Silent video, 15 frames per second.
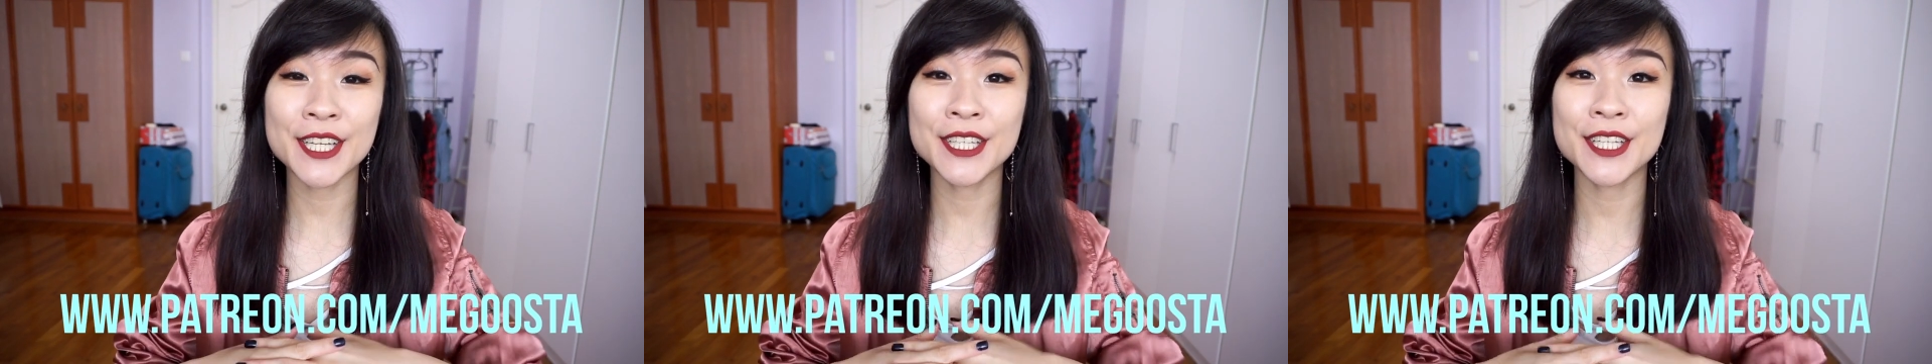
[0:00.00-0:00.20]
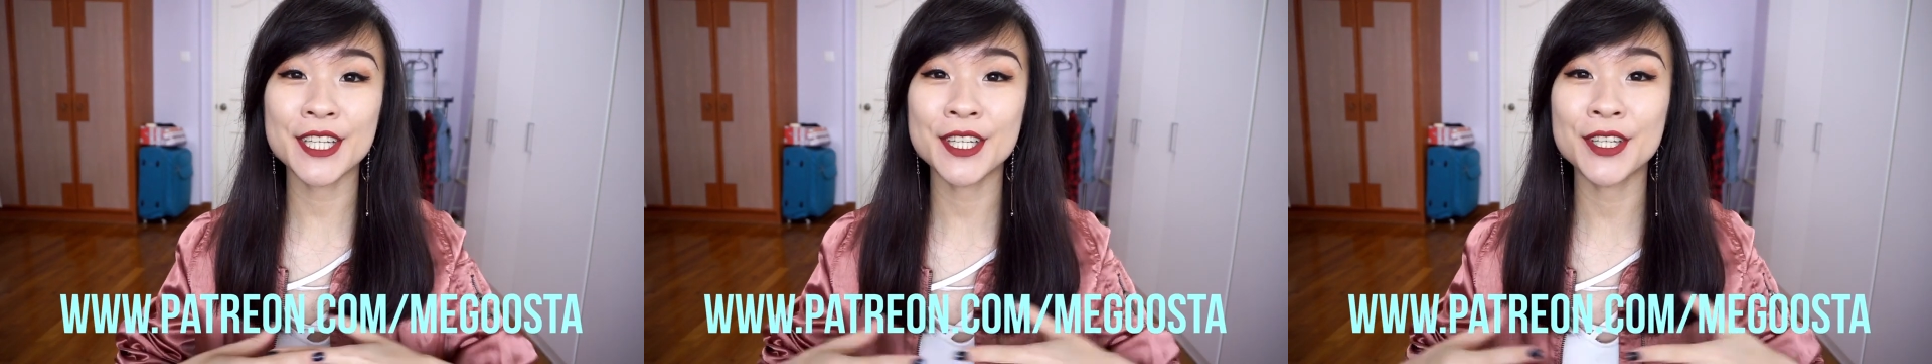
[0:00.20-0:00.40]

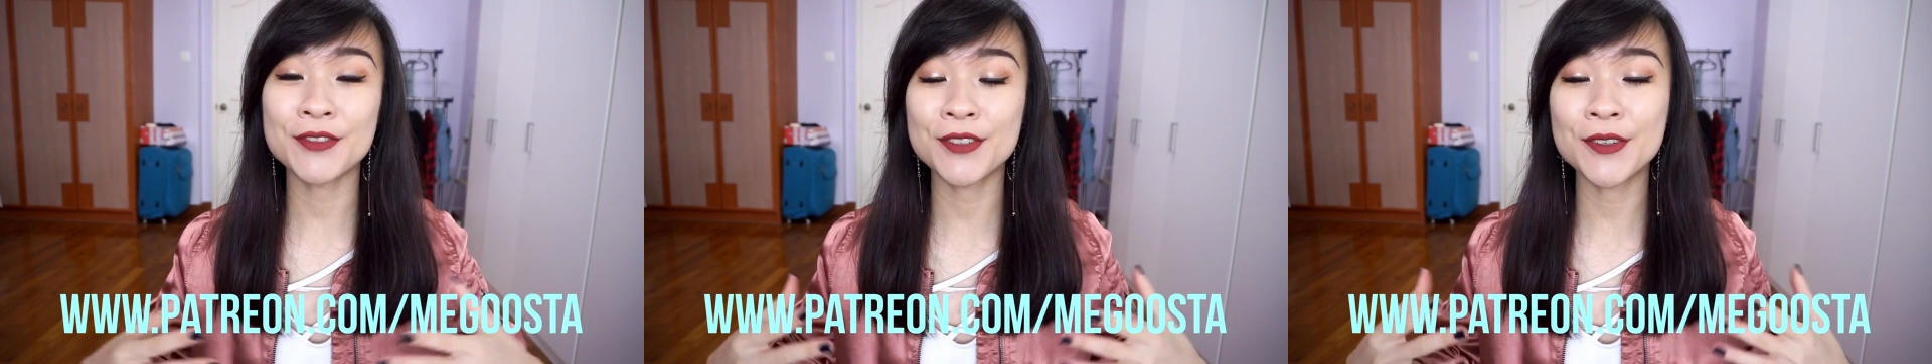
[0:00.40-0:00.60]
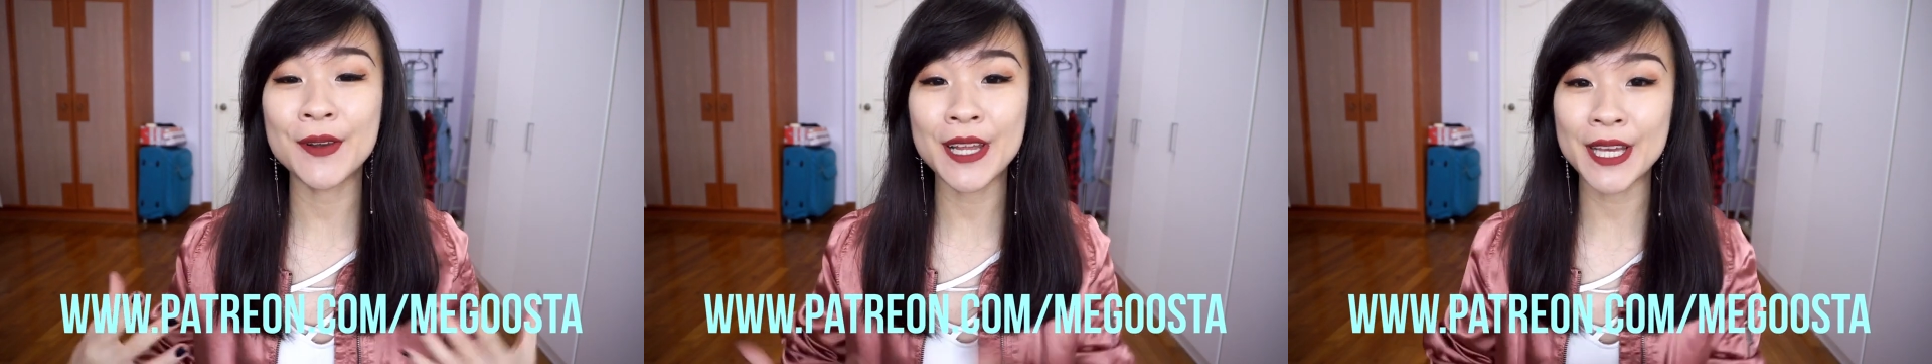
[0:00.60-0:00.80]
and
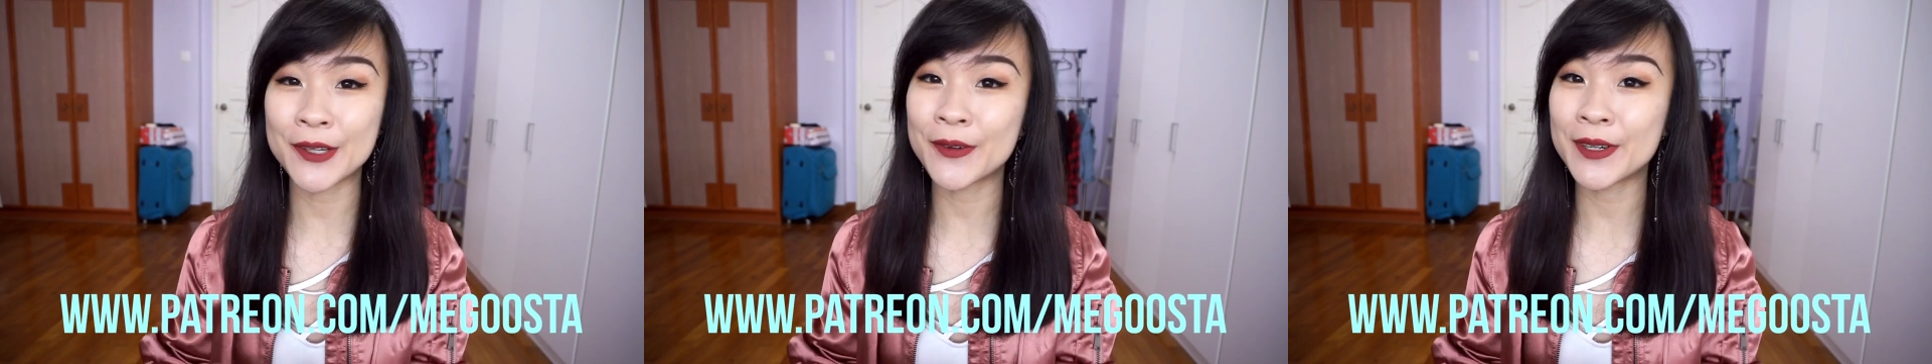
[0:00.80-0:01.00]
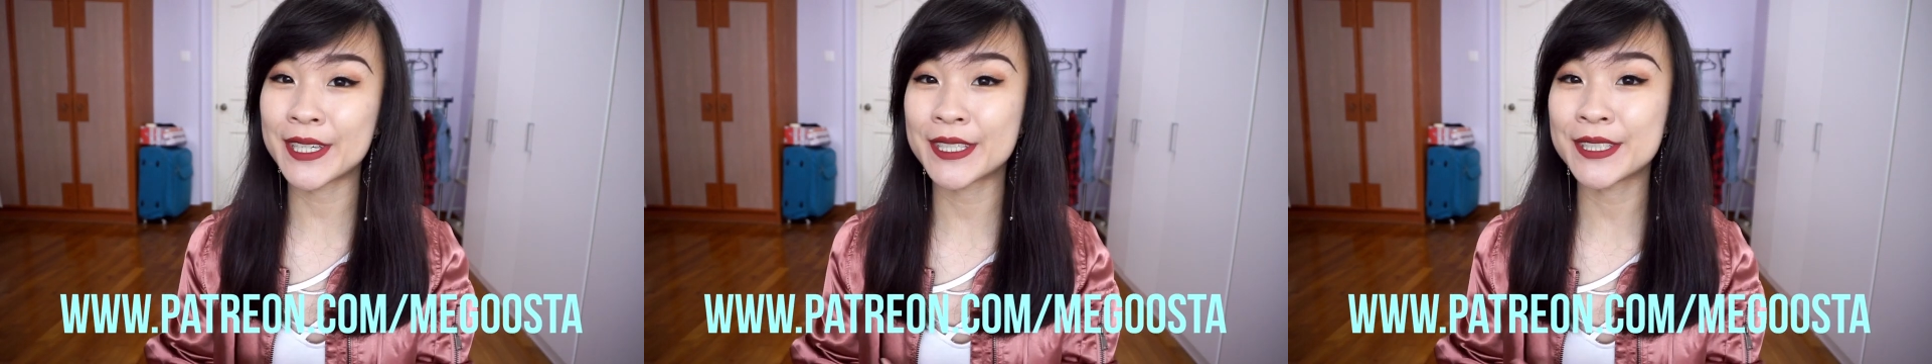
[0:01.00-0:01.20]
if you
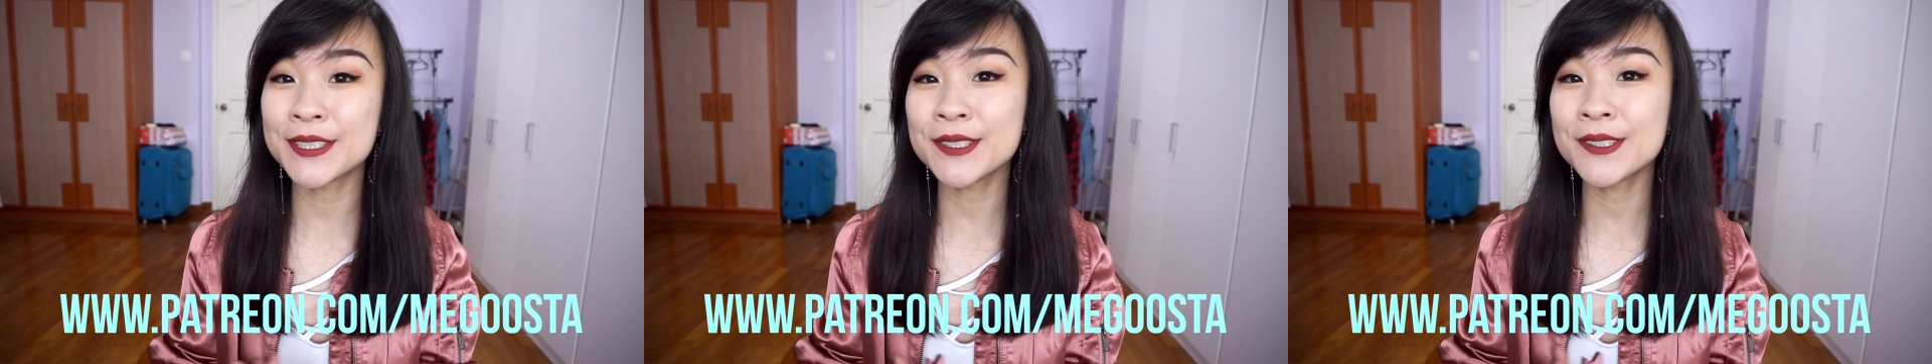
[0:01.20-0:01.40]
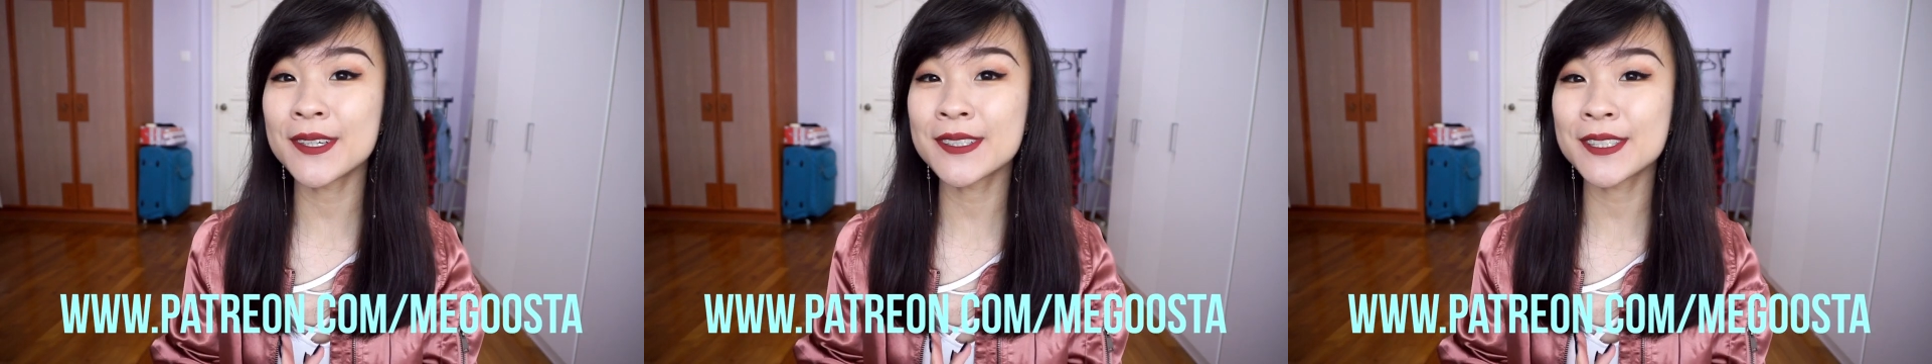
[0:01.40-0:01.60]
like what I
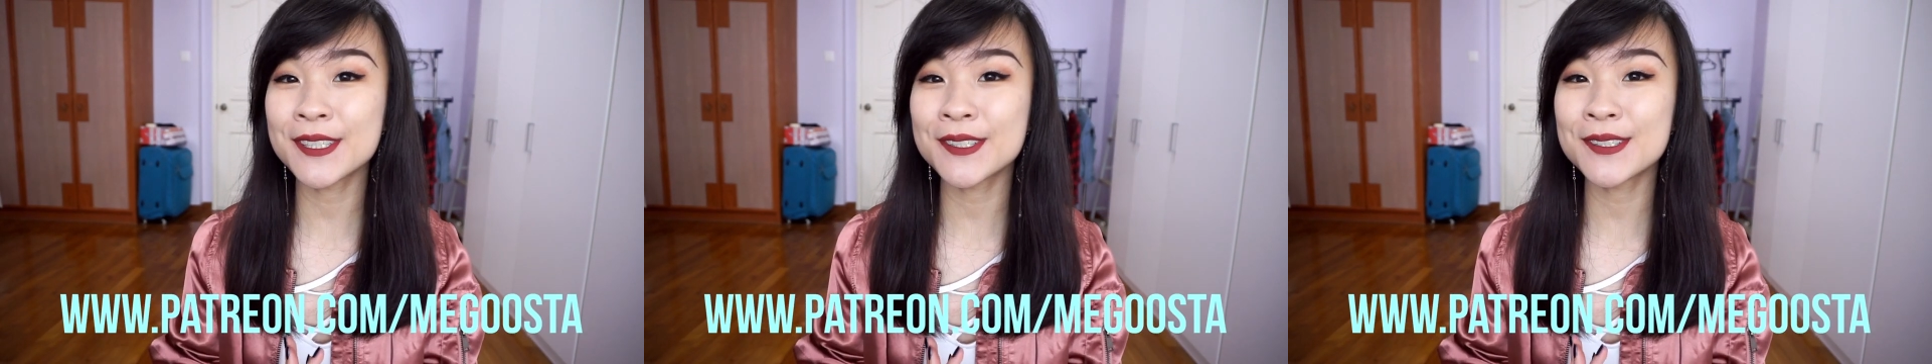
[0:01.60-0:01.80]
do on